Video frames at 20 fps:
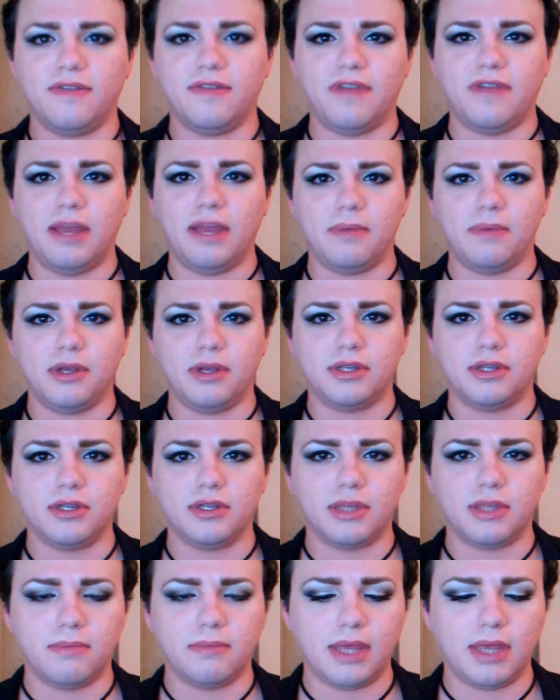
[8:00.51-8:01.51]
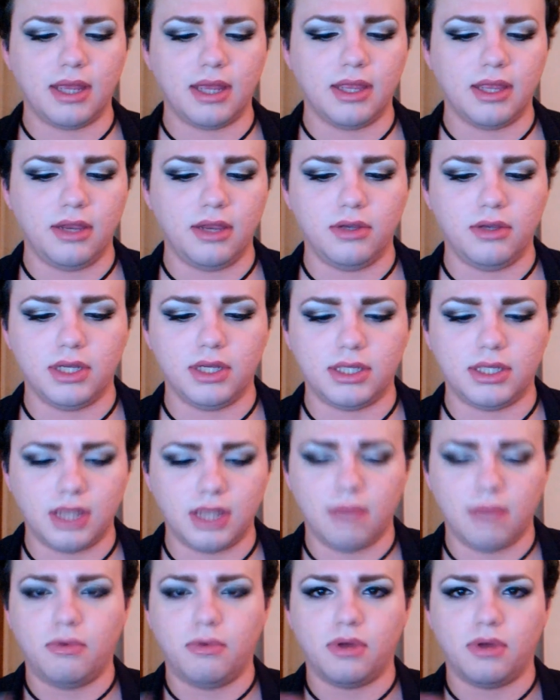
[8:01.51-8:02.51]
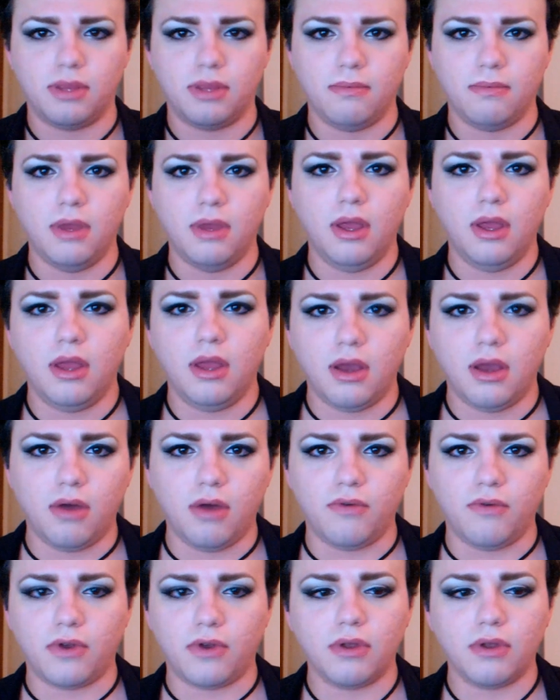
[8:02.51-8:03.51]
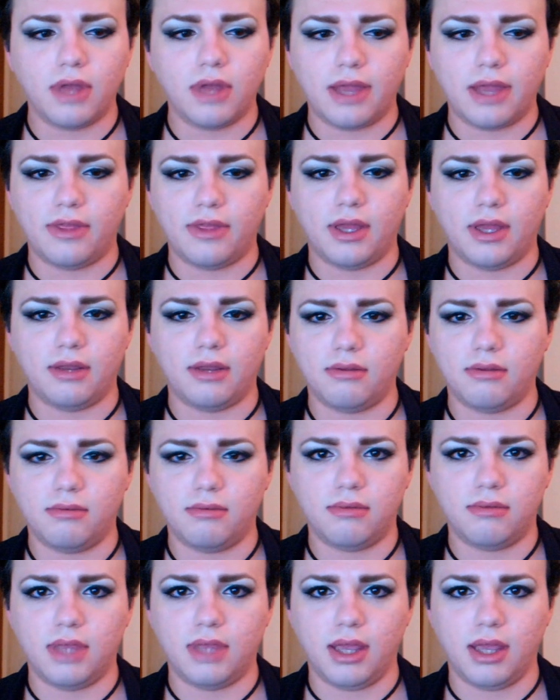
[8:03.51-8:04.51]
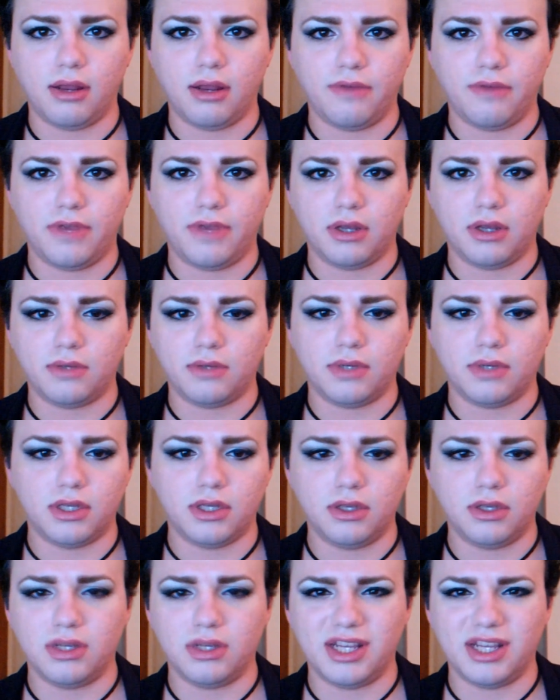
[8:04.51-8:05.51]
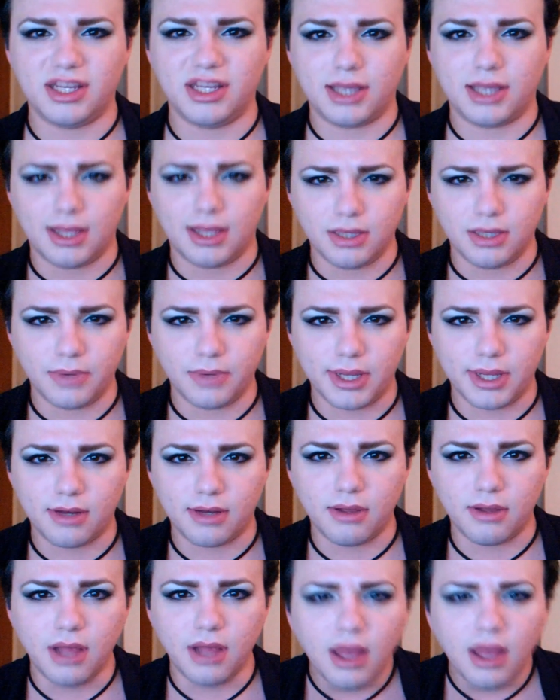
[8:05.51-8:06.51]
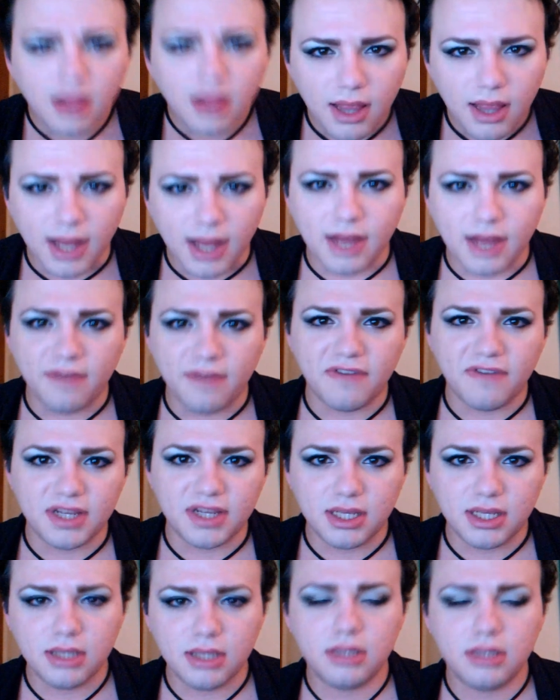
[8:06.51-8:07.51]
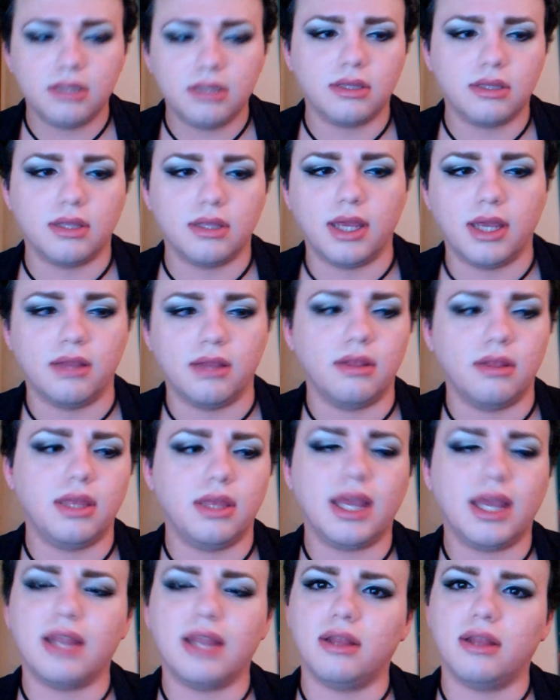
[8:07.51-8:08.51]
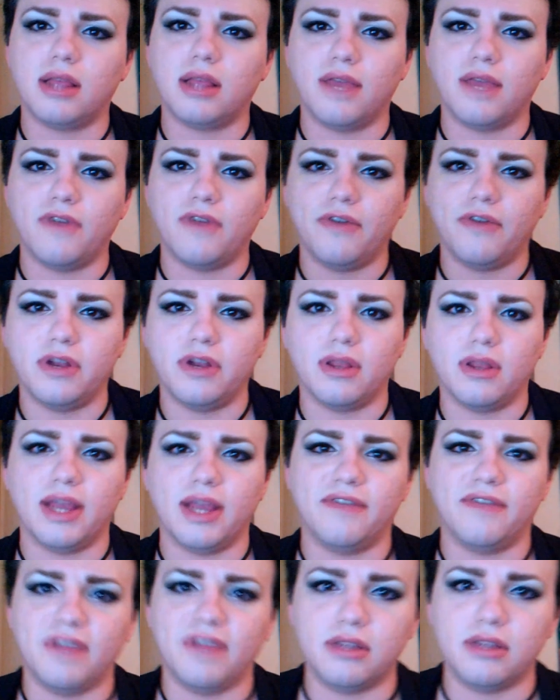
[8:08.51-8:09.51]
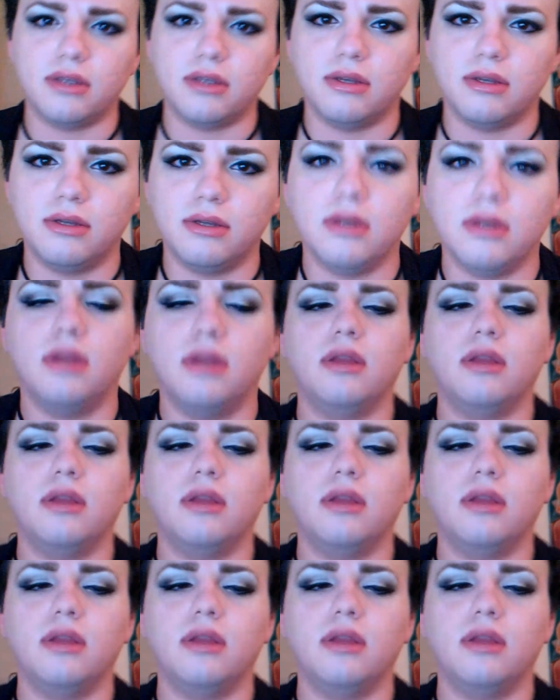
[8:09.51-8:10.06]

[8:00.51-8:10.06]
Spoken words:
you get the fibers or something, and then you just pour them over, and then they get on your fingers, which it's usually just like this weird little like kind of fuzzies. They kind of look like velvet or like felt.